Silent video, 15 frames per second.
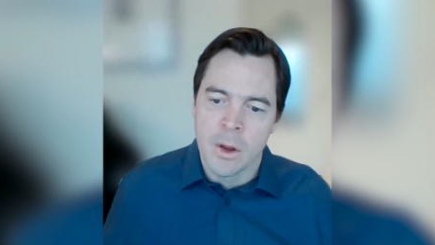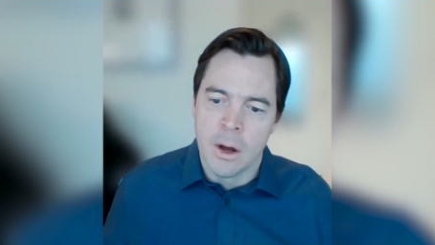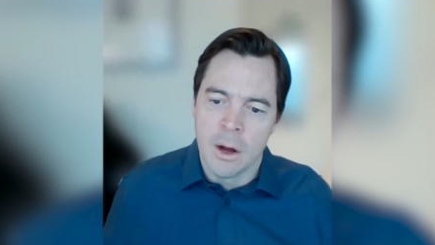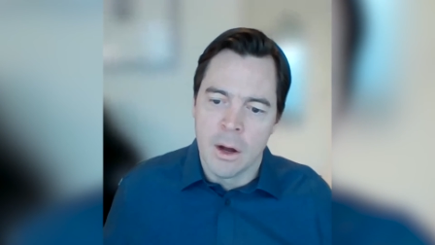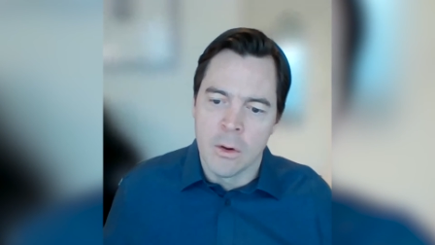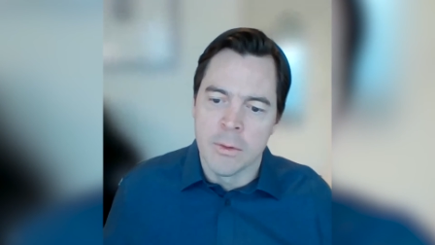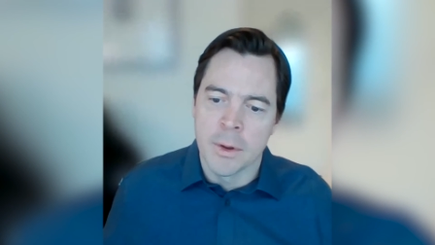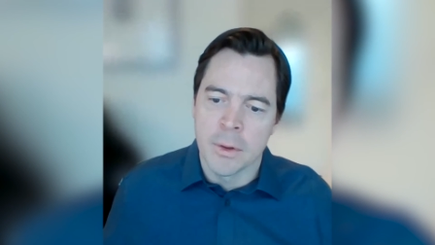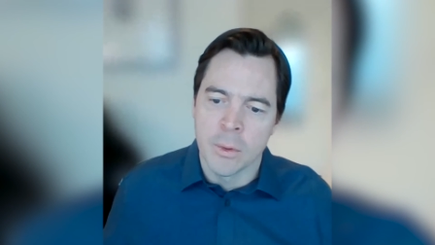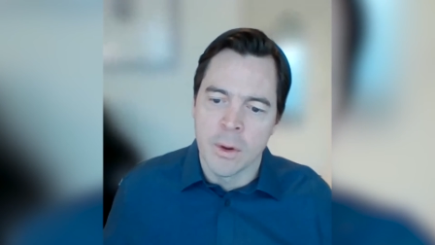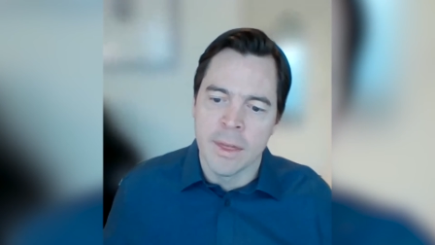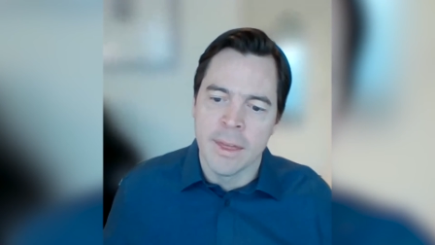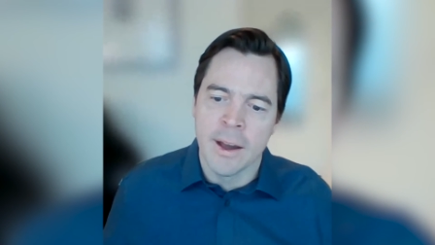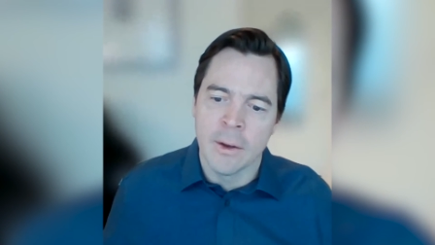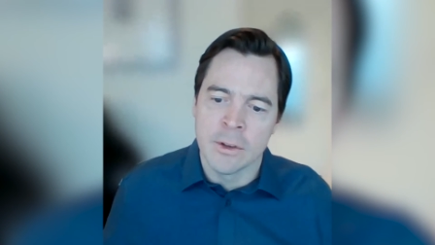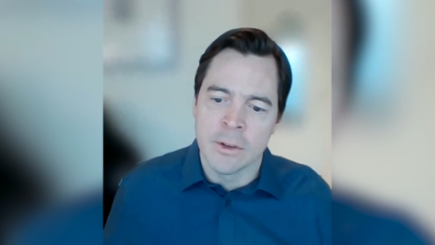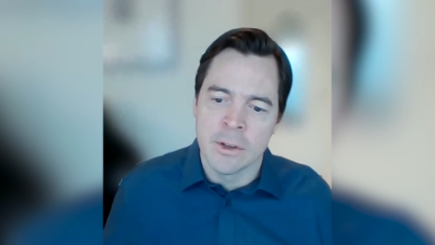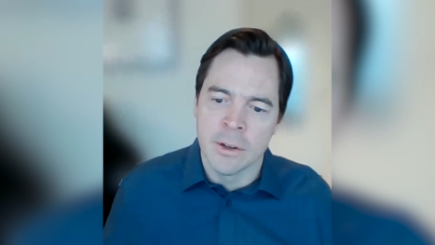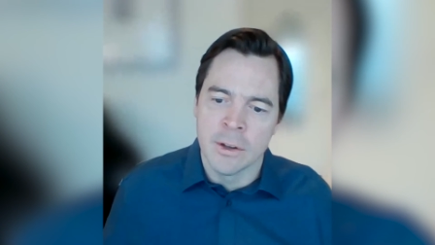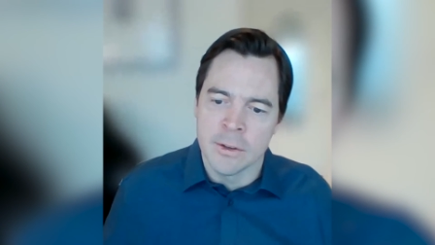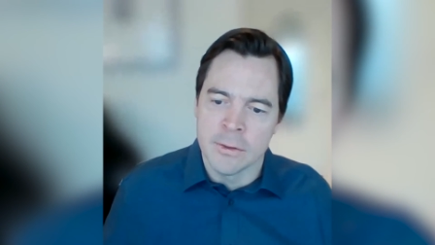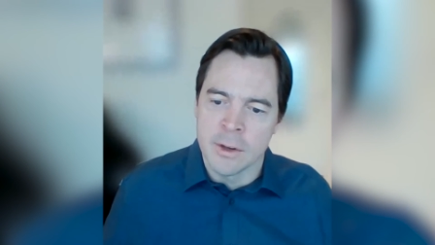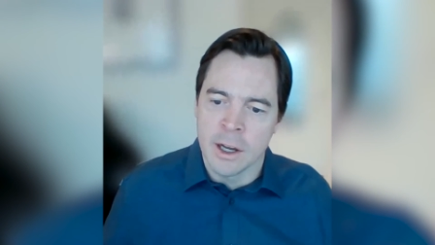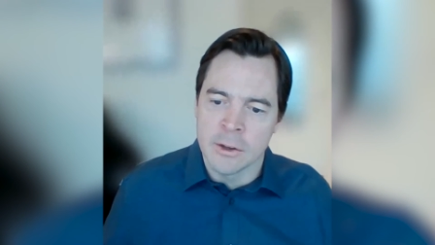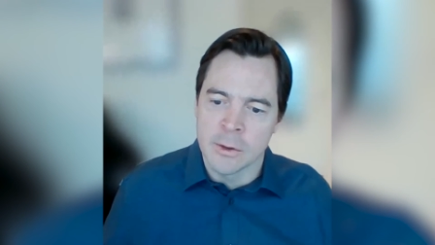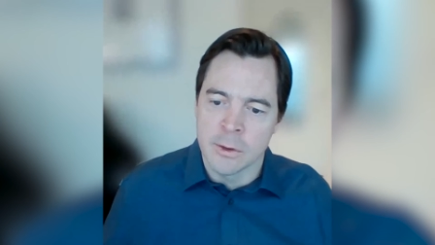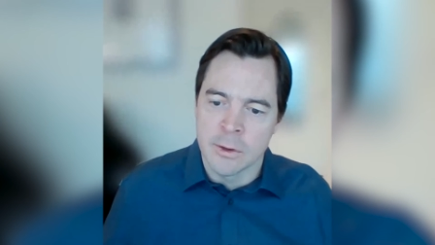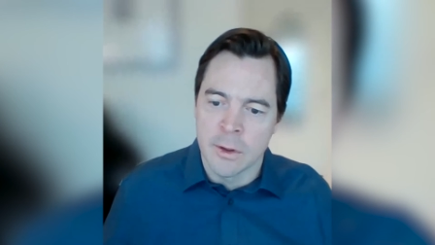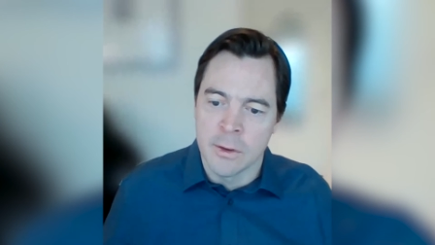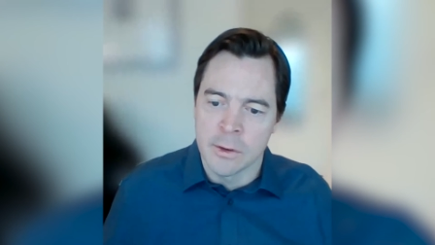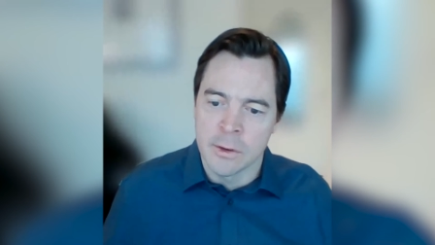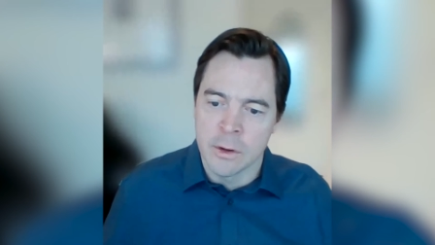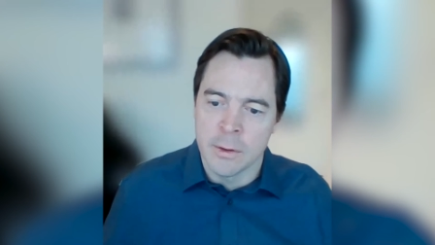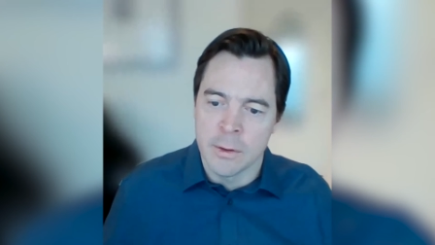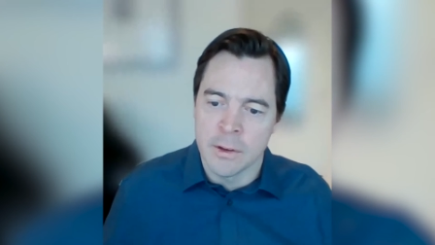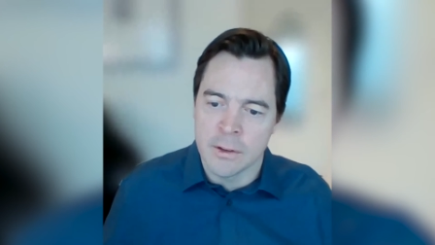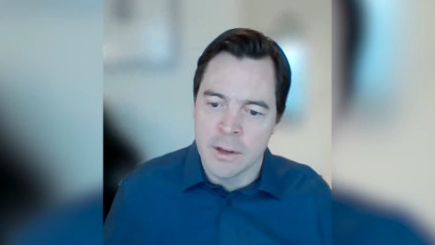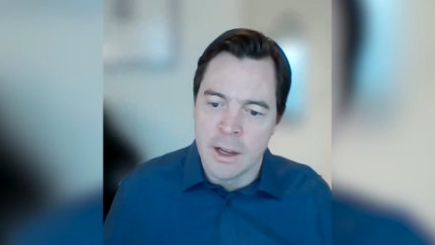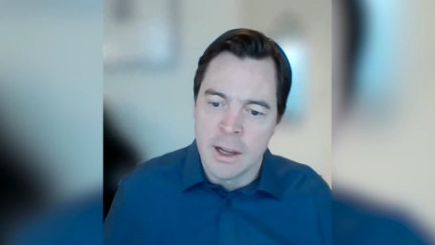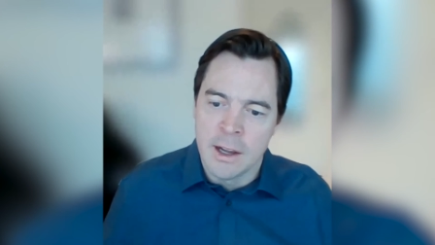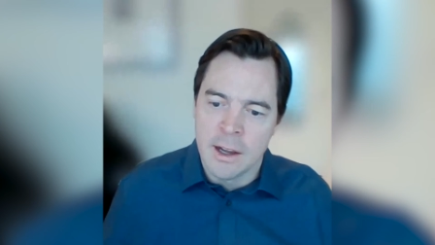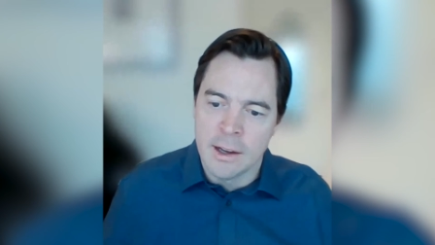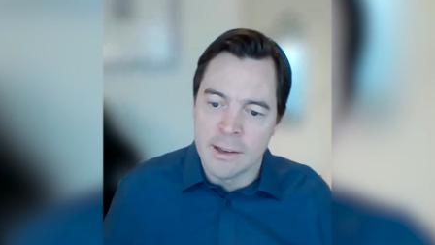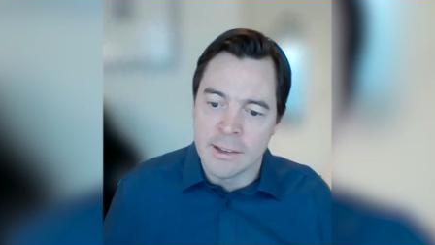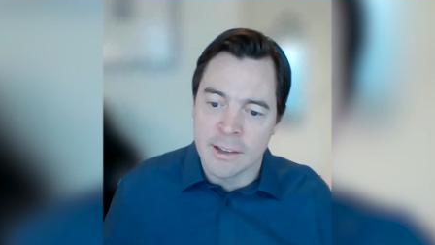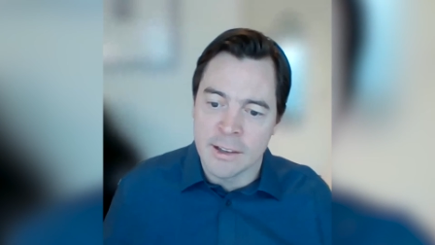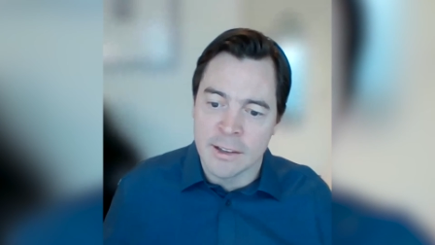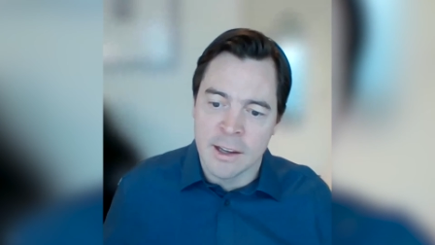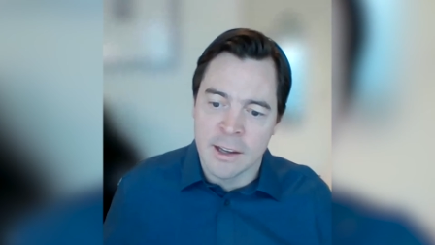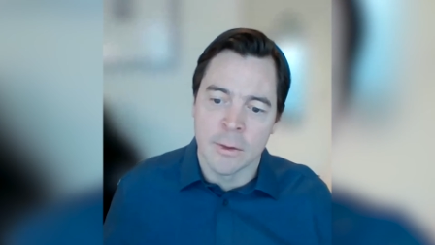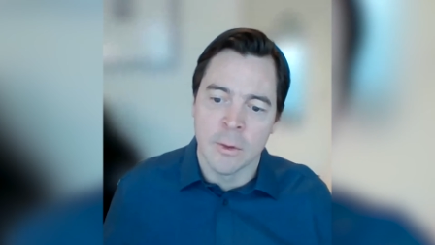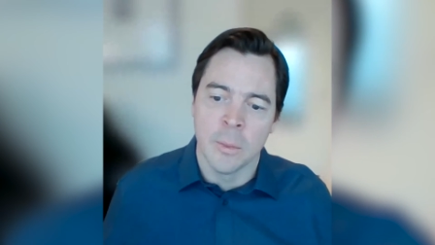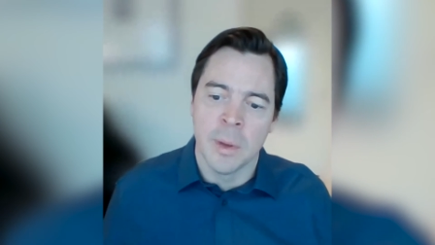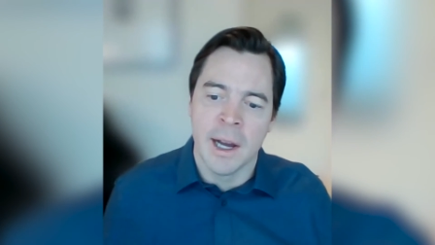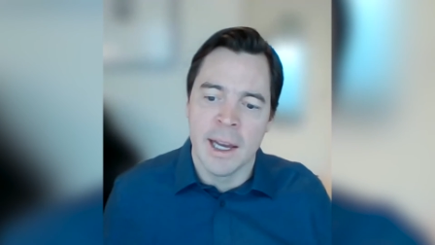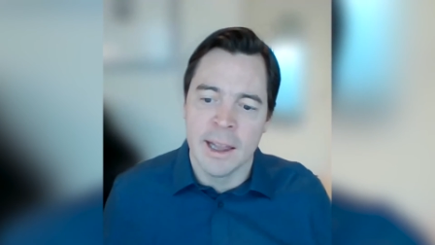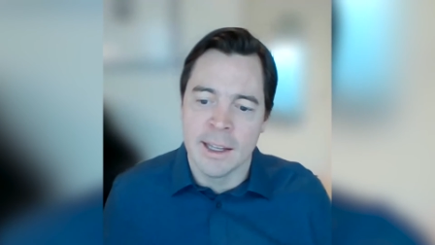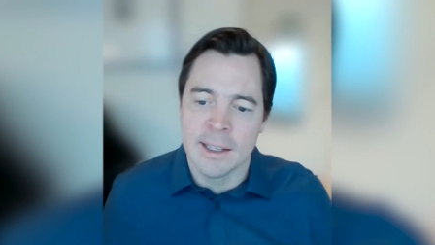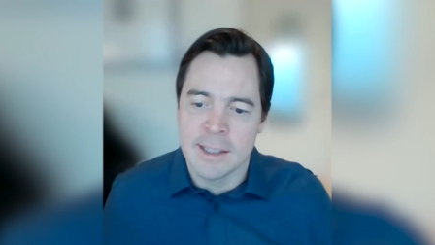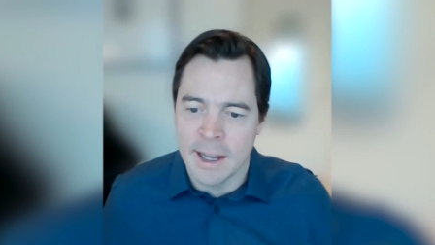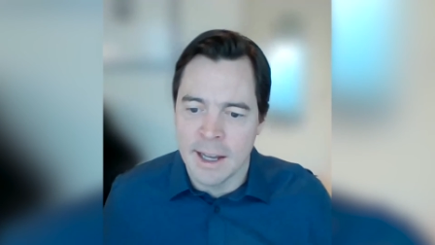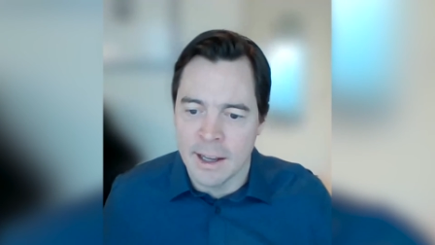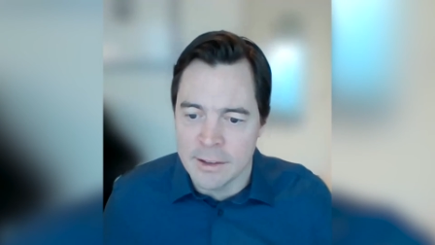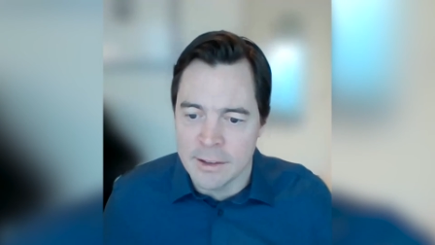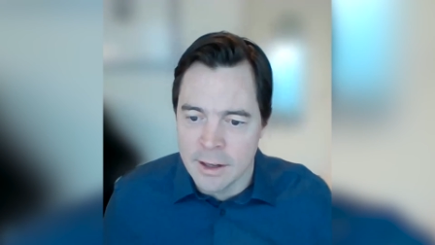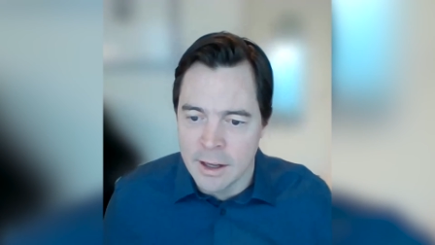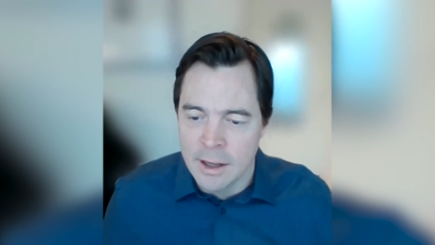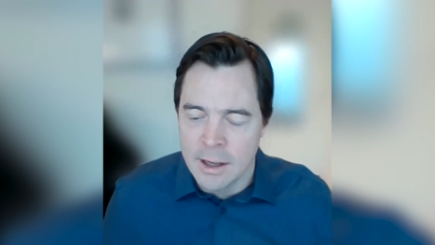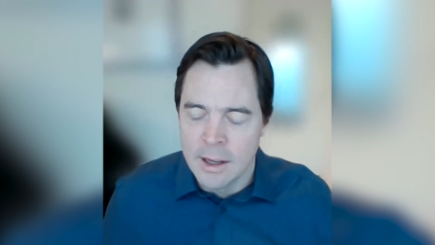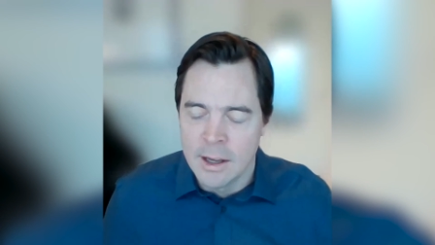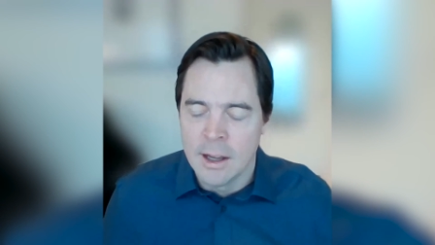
over 3,000 tons of nodules to the surface in a successful pilot test.